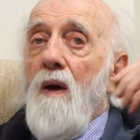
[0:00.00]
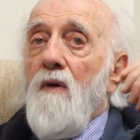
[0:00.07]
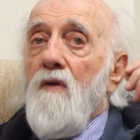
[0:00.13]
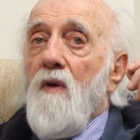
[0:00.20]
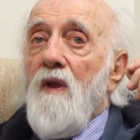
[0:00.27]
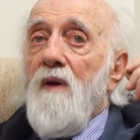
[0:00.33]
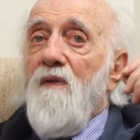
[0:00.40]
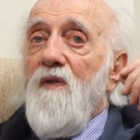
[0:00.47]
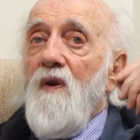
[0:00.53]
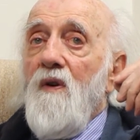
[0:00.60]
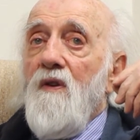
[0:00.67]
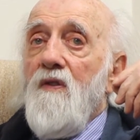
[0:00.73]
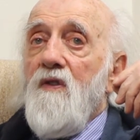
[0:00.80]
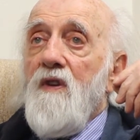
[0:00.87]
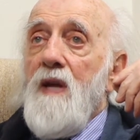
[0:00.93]
So the
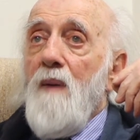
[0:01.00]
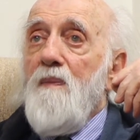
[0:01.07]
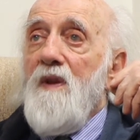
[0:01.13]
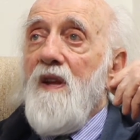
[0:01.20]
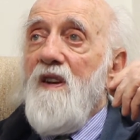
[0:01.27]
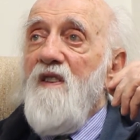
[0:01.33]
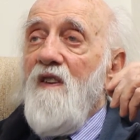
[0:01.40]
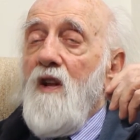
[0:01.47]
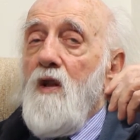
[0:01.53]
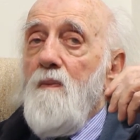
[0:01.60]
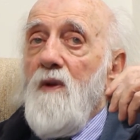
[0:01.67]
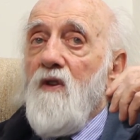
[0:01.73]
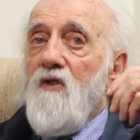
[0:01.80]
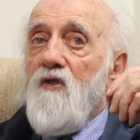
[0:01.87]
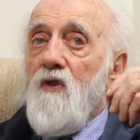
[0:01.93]
first step of the
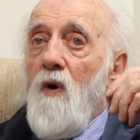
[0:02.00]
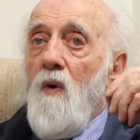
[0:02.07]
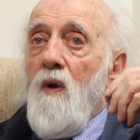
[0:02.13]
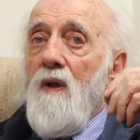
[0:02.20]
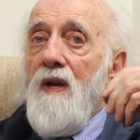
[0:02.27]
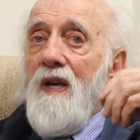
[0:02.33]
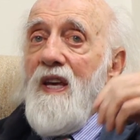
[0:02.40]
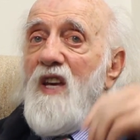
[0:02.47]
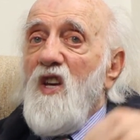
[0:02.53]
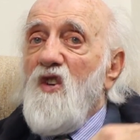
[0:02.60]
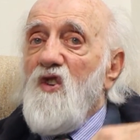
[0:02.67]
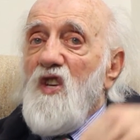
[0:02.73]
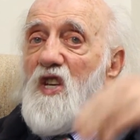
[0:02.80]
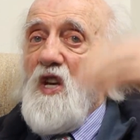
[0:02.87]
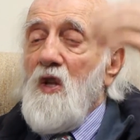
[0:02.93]
development of the soul
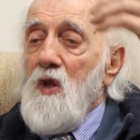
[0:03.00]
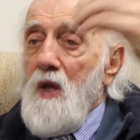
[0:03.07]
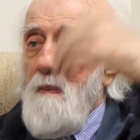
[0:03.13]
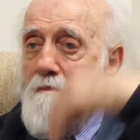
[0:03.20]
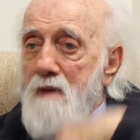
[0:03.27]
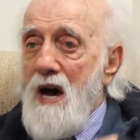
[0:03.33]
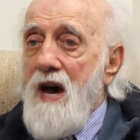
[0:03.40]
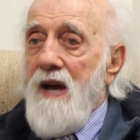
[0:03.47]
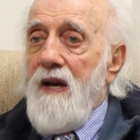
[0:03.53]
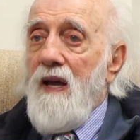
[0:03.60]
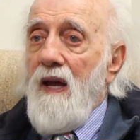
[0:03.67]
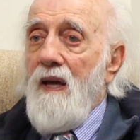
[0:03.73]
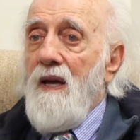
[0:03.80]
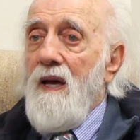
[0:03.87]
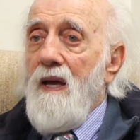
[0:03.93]
is in the body.